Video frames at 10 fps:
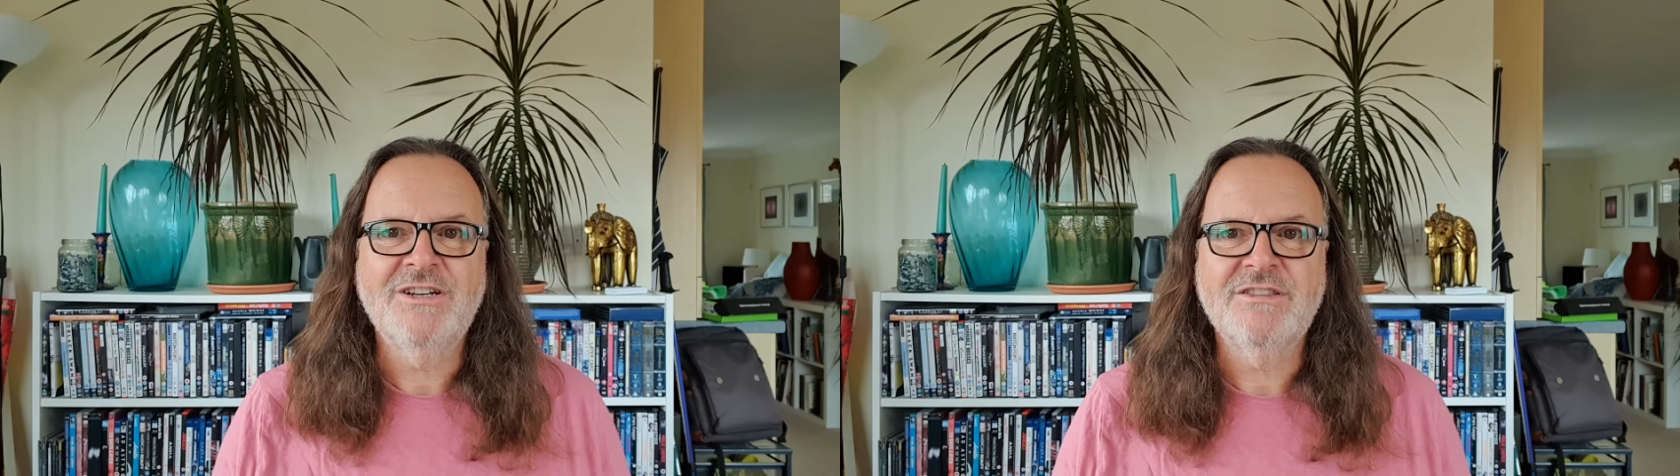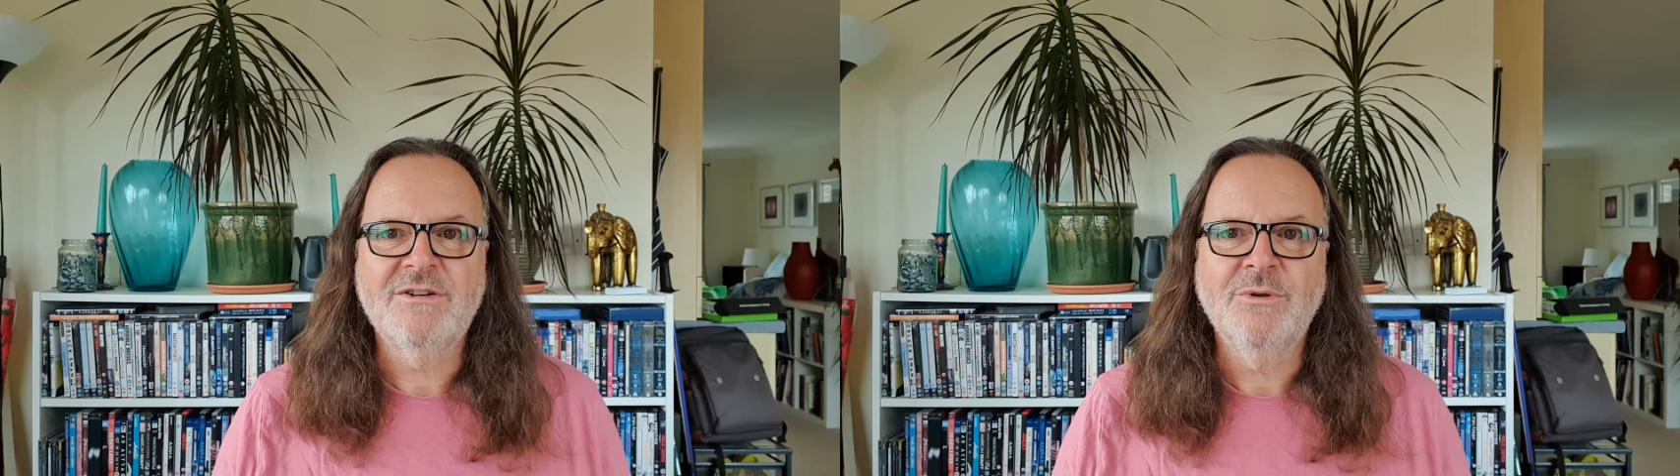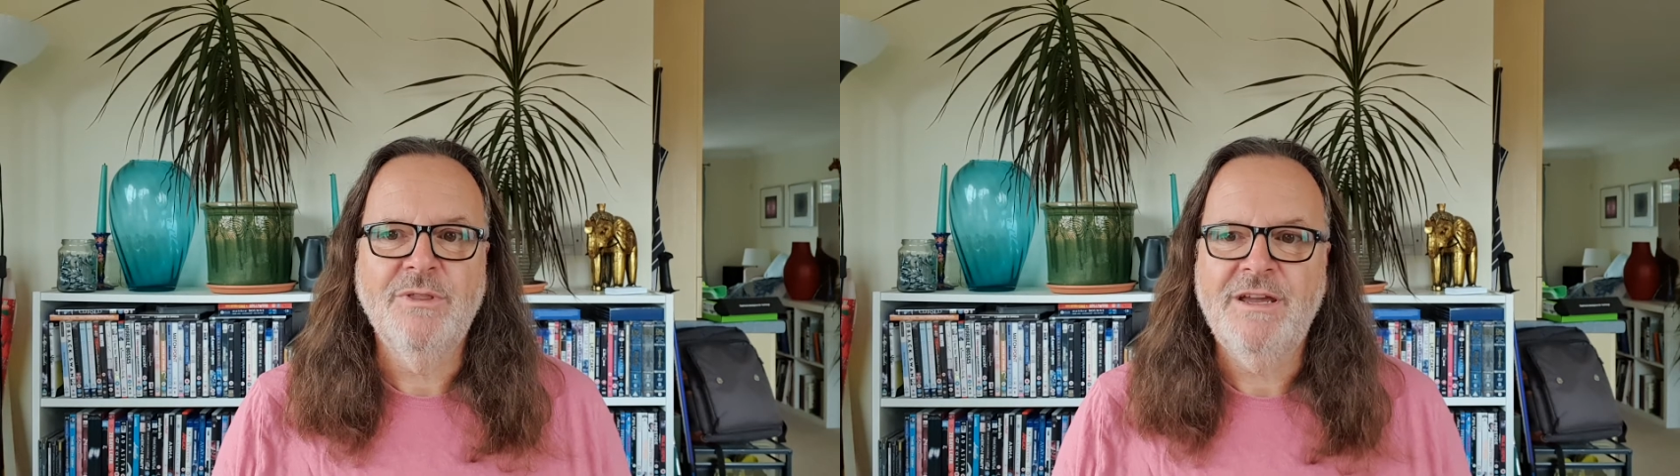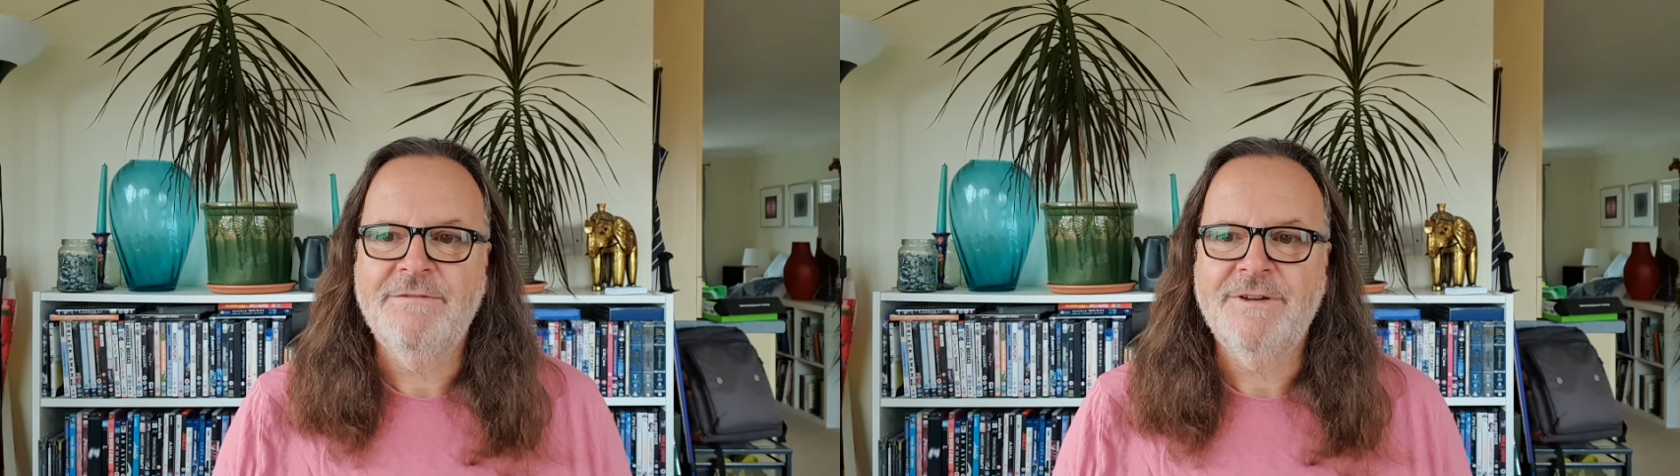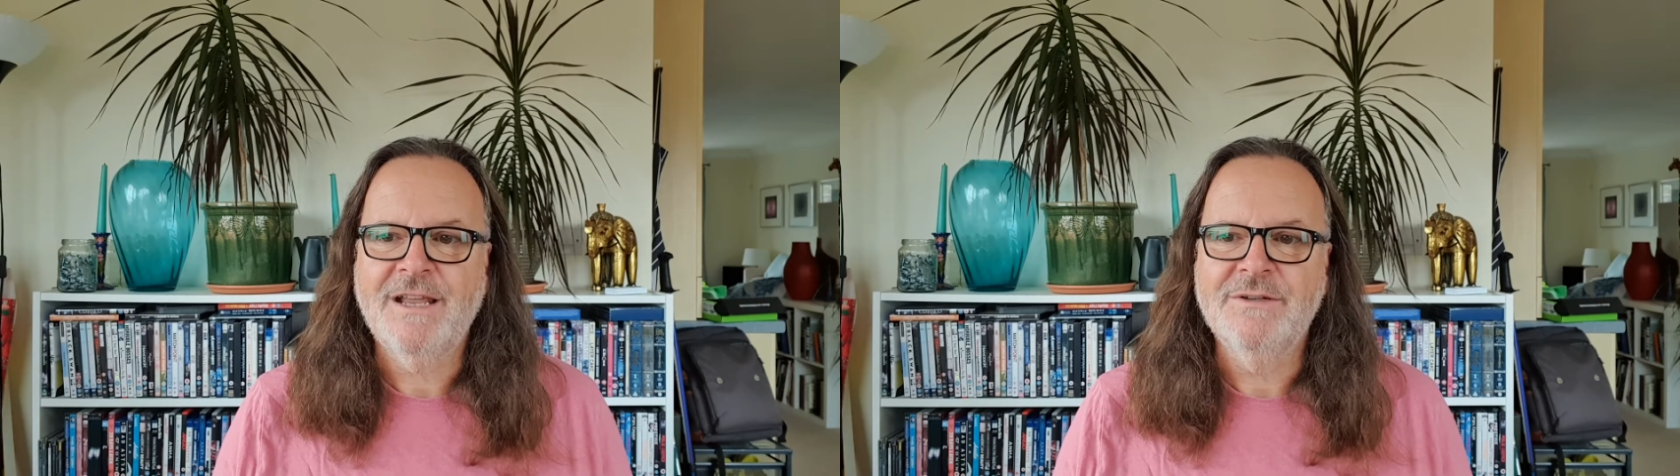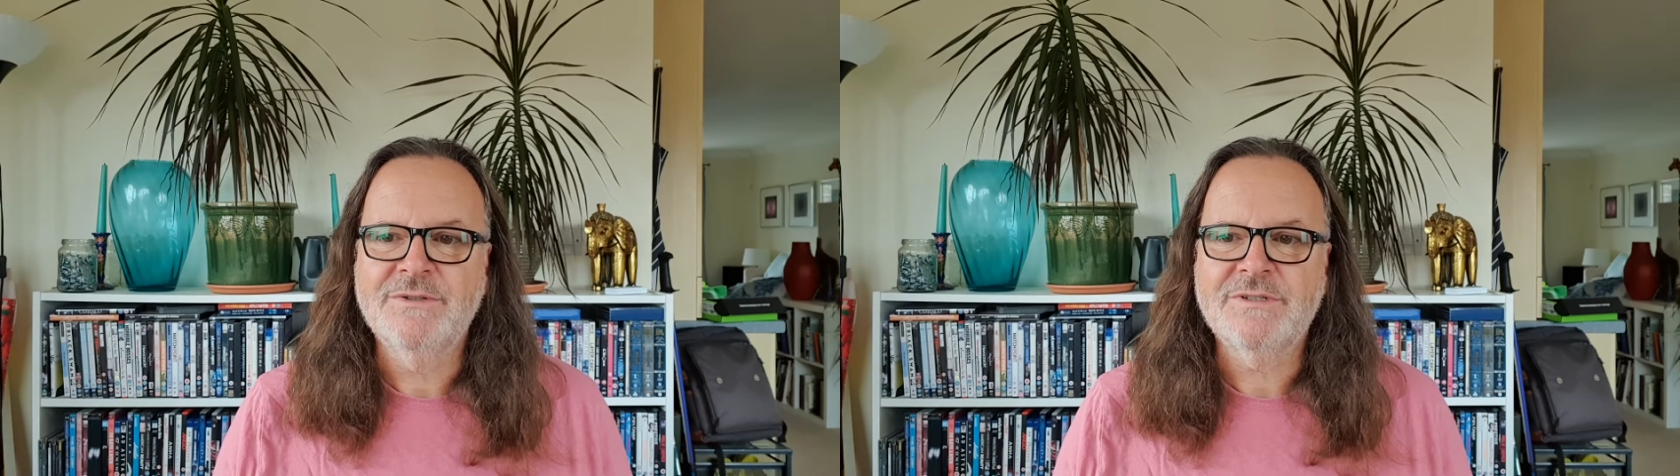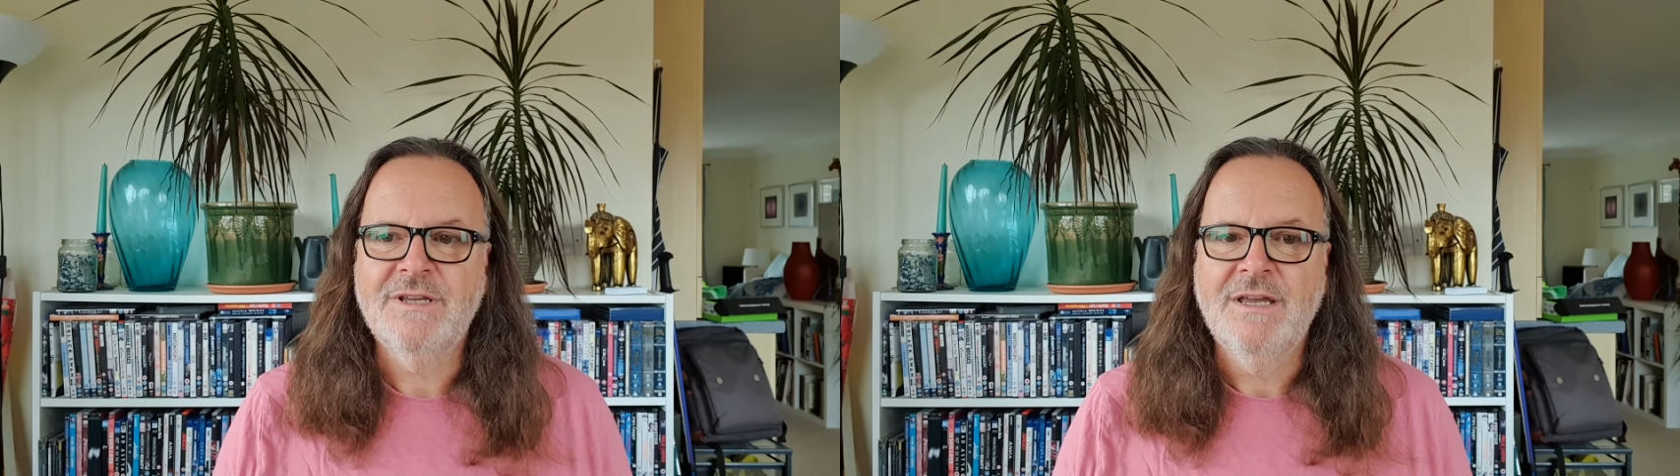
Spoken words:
than all their fellows,